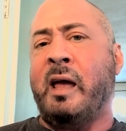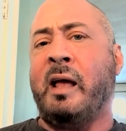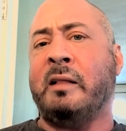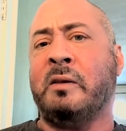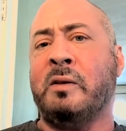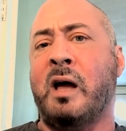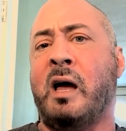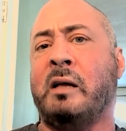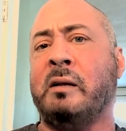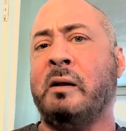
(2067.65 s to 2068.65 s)
and to
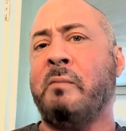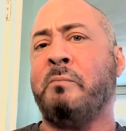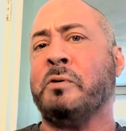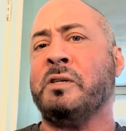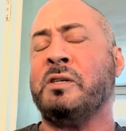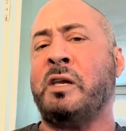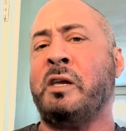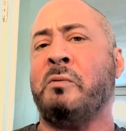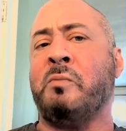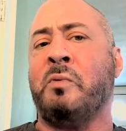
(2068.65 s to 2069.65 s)
not
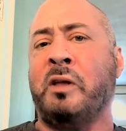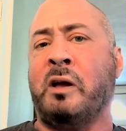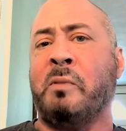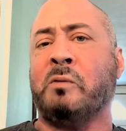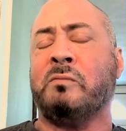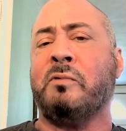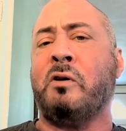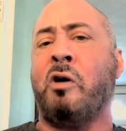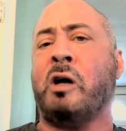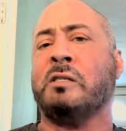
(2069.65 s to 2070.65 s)
proceed with the utmost
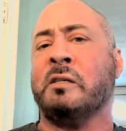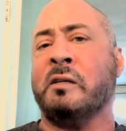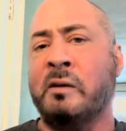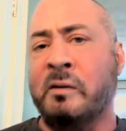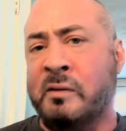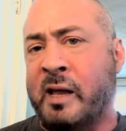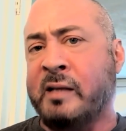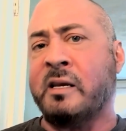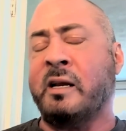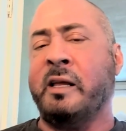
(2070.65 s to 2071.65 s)
caution, to
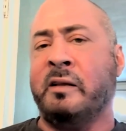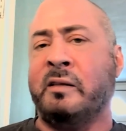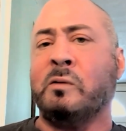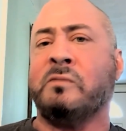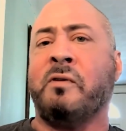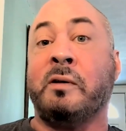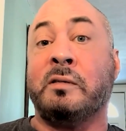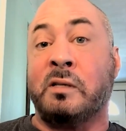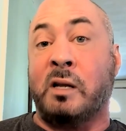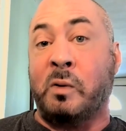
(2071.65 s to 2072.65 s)
escalate your dose very
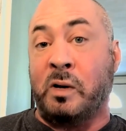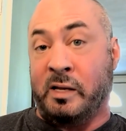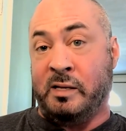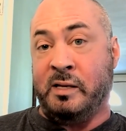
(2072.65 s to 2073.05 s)
slowly.